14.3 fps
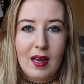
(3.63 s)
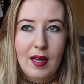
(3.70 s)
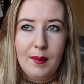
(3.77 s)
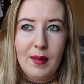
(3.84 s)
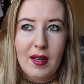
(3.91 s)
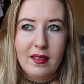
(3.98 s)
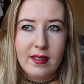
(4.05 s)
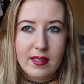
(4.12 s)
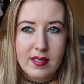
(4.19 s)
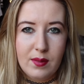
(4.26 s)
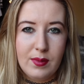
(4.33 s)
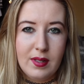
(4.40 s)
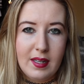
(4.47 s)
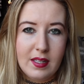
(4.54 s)
I think
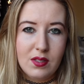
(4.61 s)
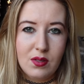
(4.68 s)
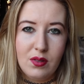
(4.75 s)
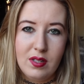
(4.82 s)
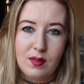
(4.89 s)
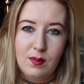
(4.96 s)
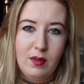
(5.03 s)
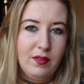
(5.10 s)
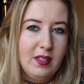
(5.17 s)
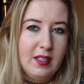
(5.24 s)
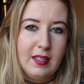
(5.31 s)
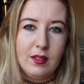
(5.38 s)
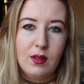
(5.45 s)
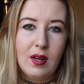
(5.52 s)
someone next door is
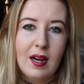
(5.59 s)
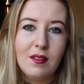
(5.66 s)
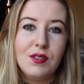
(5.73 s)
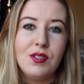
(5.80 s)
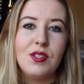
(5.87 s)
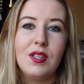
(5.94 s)
moving in or out,